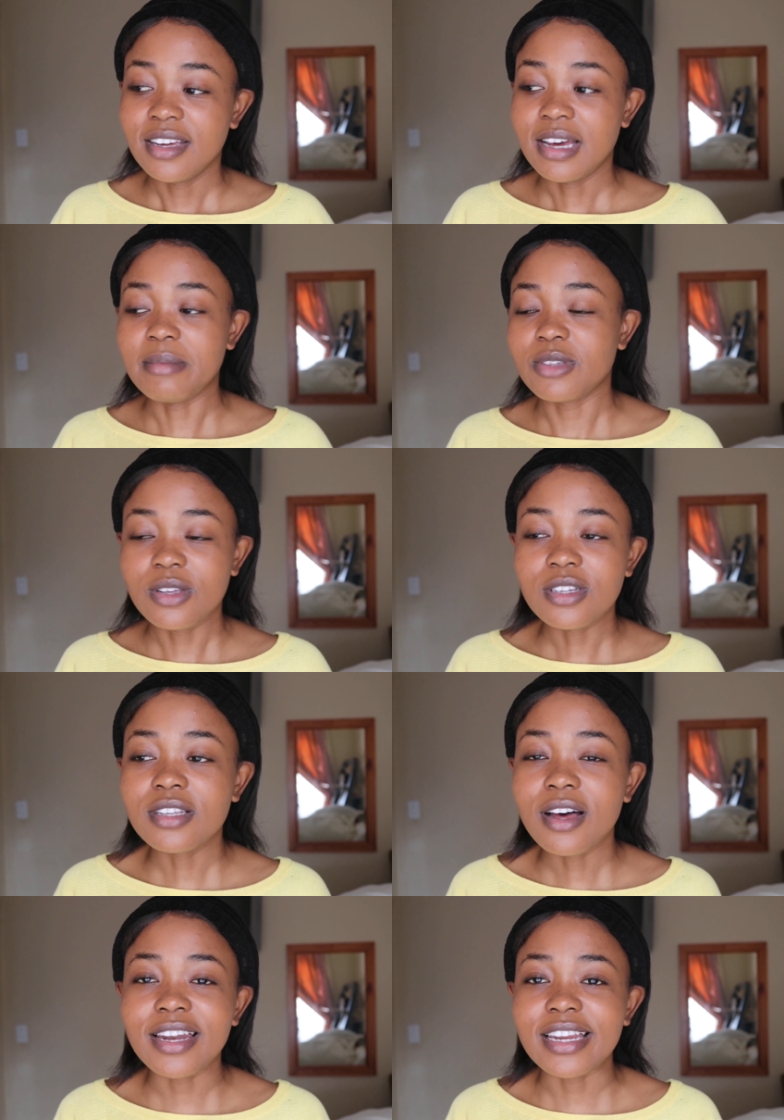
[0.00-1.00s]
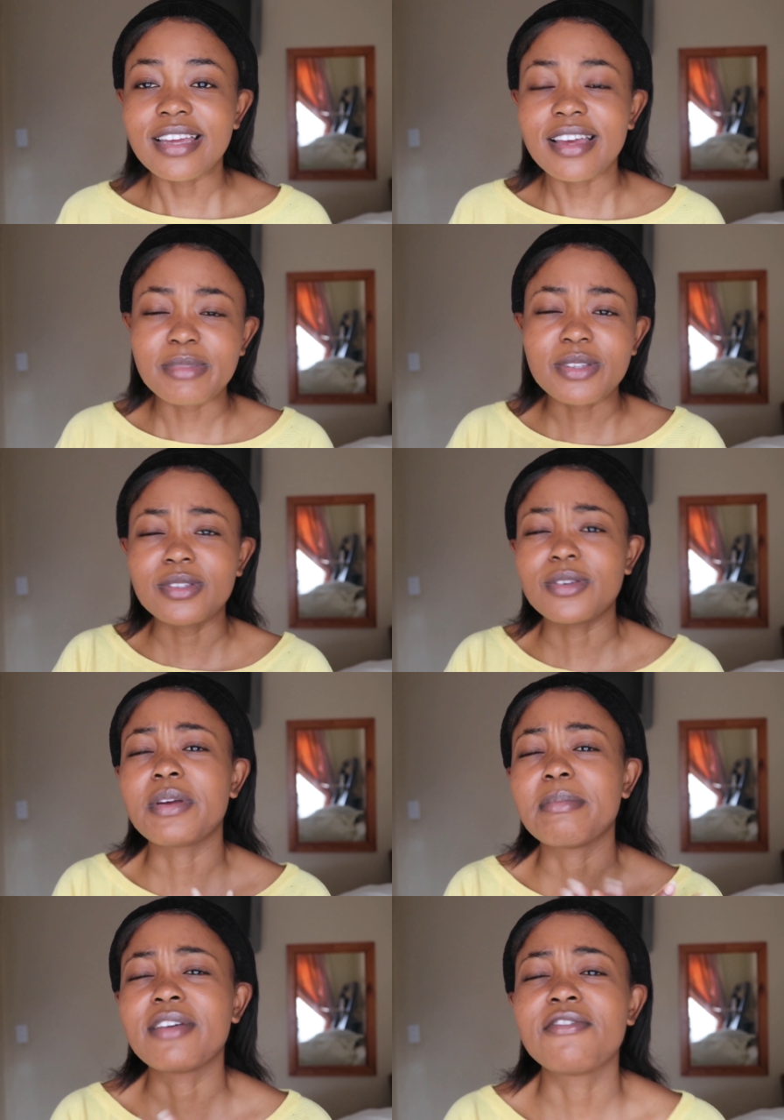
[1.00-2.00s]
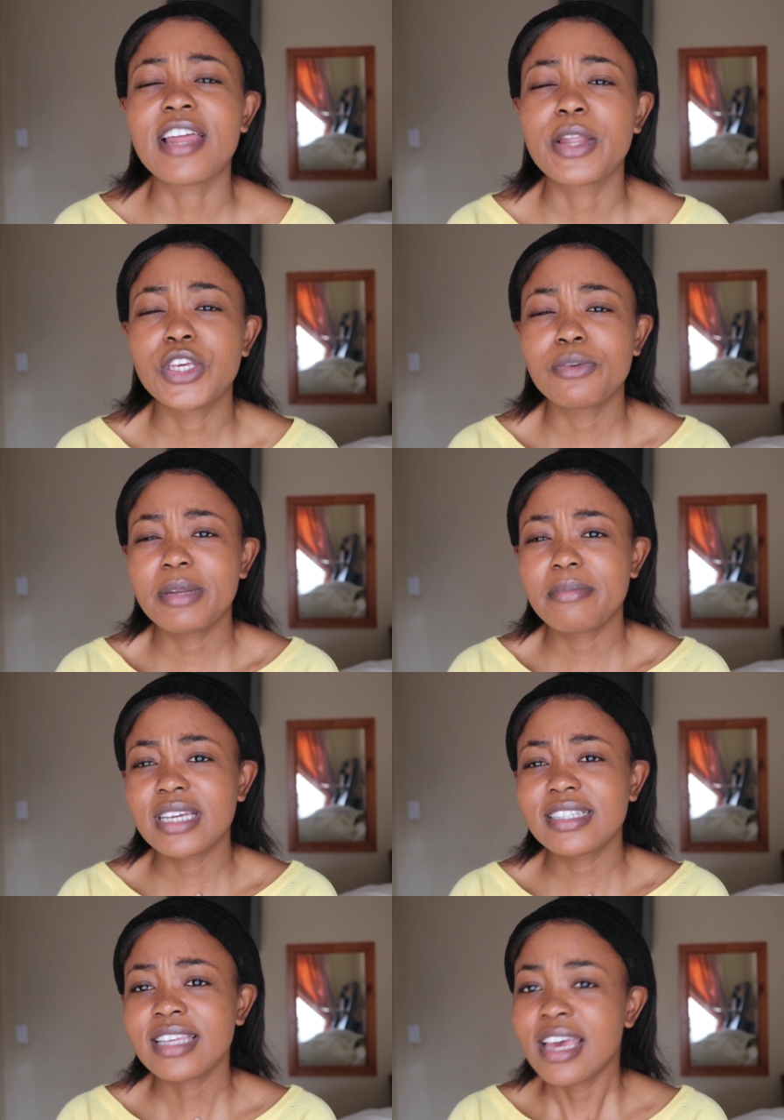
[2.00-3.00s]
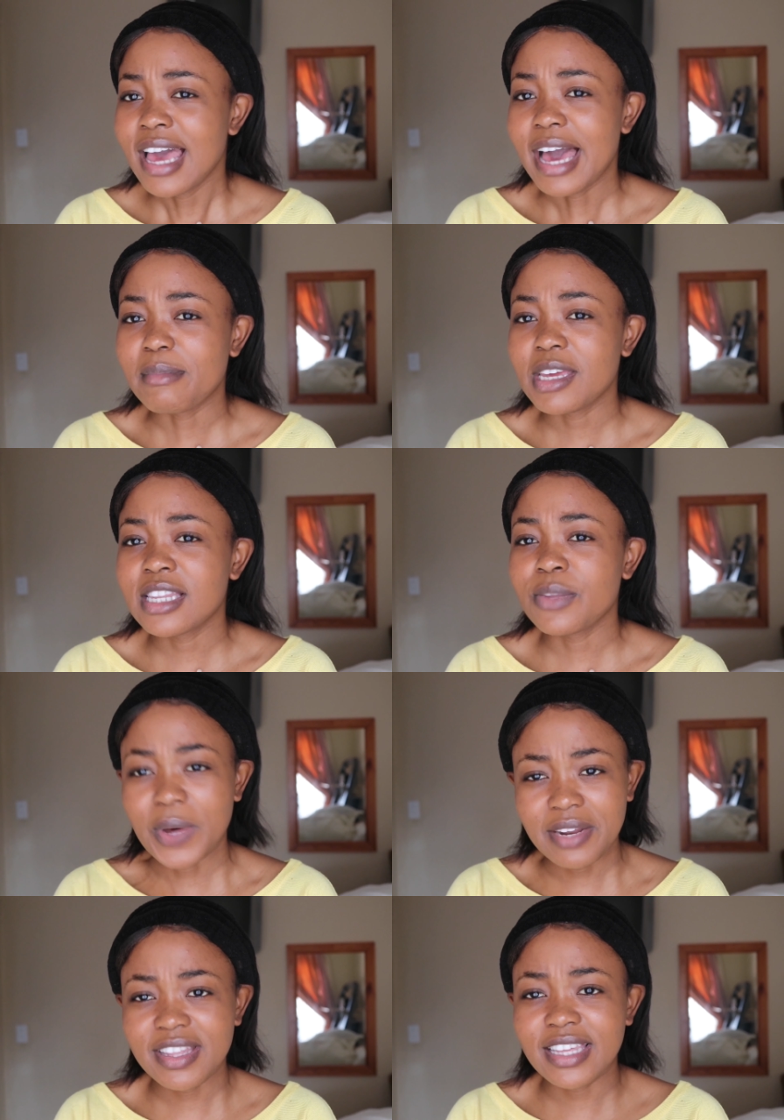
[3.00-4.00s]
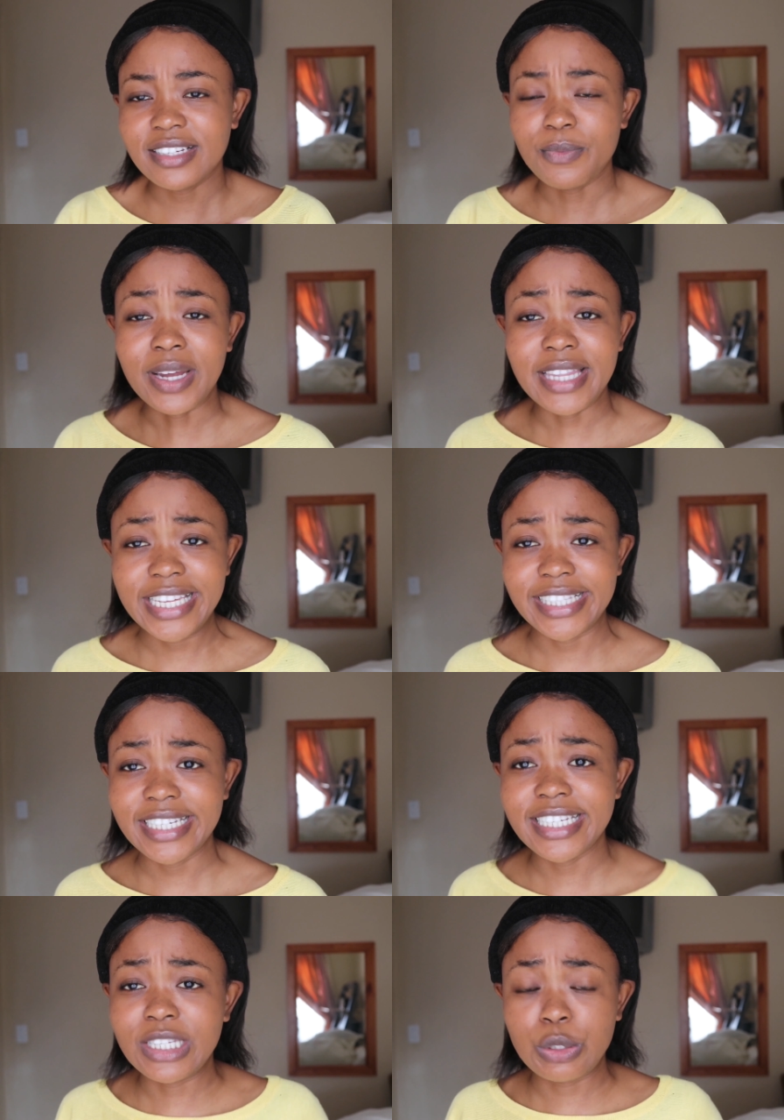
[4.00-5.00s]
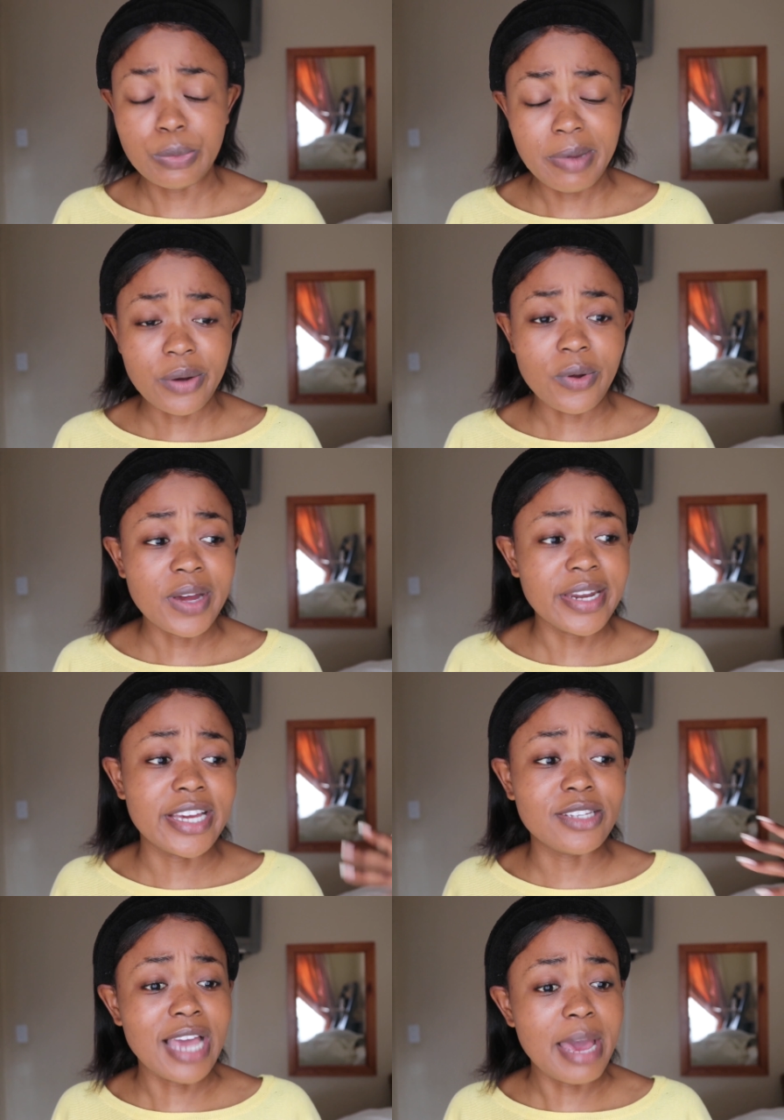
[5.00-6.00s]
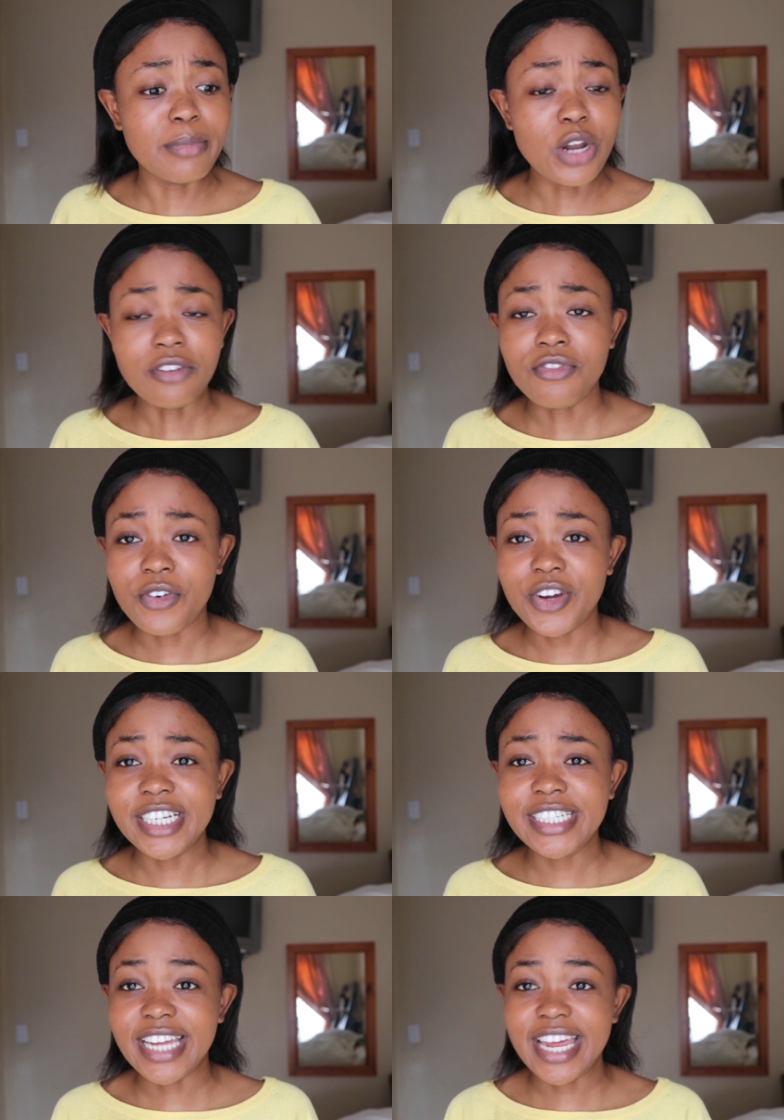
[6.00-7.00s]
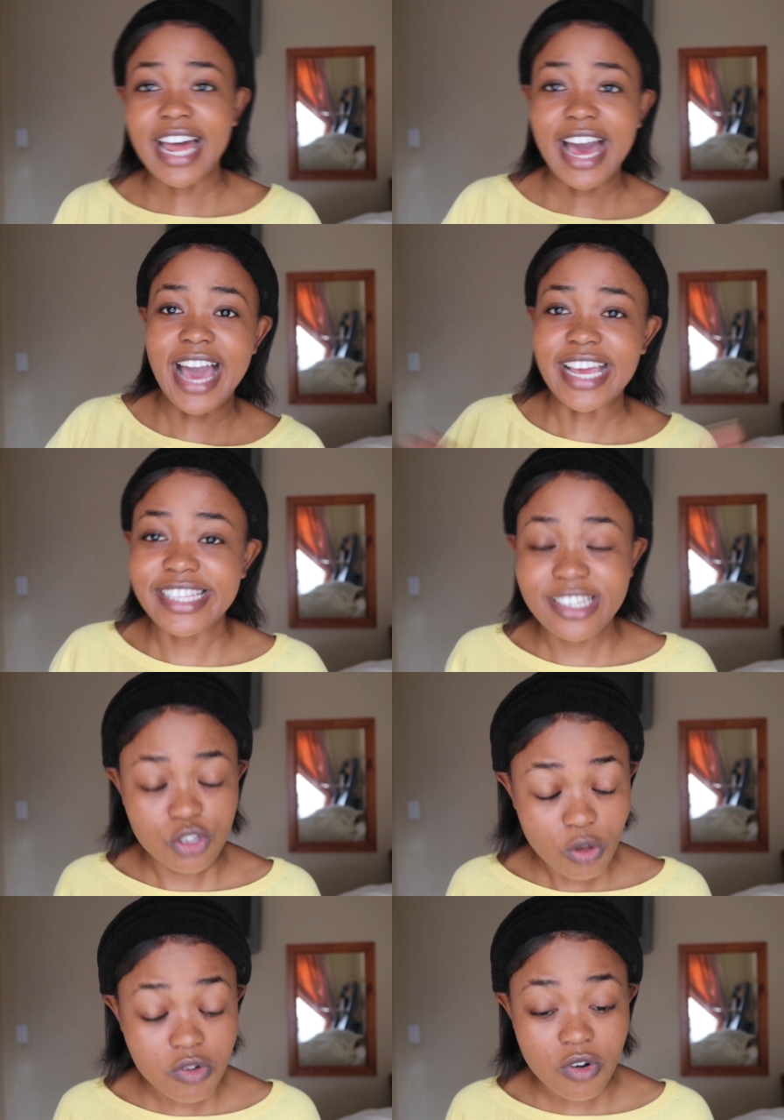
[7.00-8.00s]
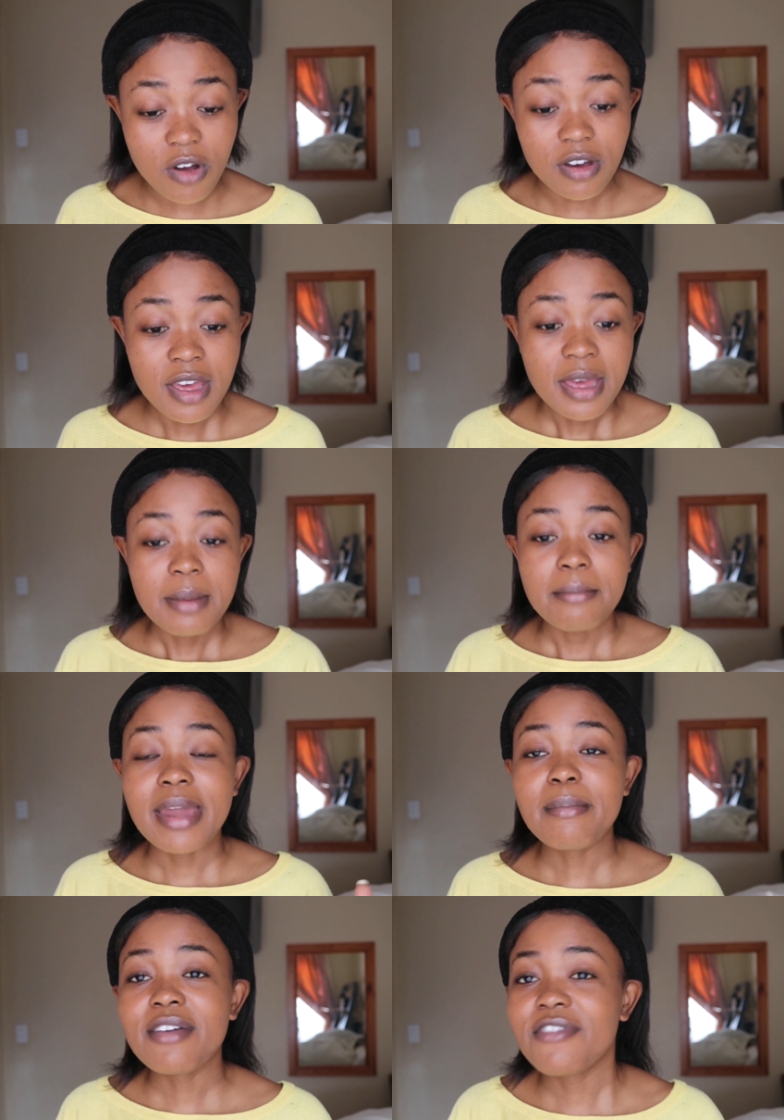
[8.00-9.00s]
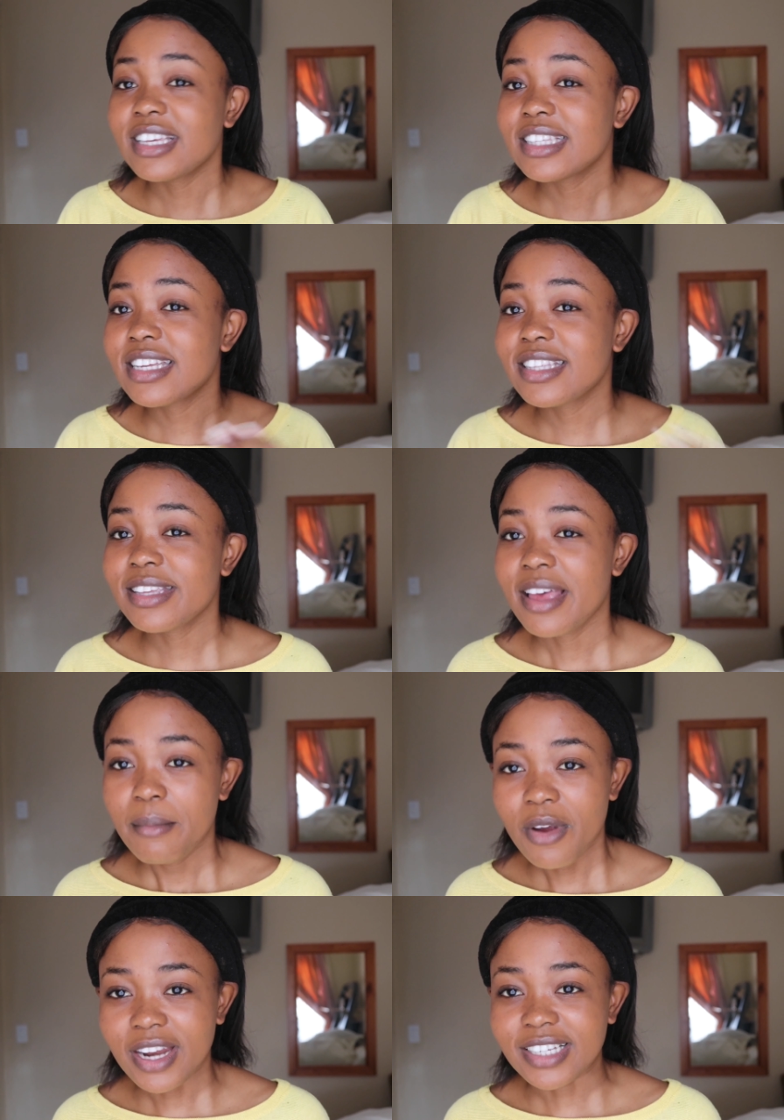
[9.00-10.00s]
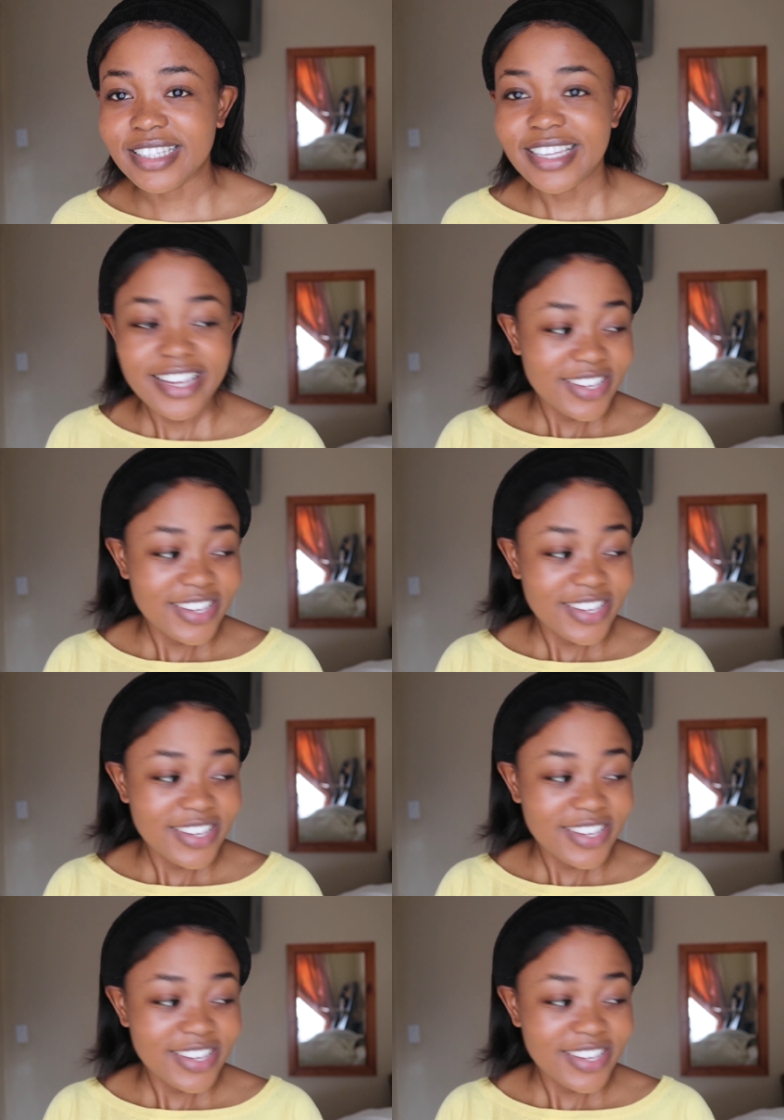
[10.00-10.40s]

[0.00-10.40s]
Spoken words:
I'm so sorry. I'm so sorry, my fellow human beings. I mean, what they did is super wrong and I am not for it, and it's so wrong, but my face needs products.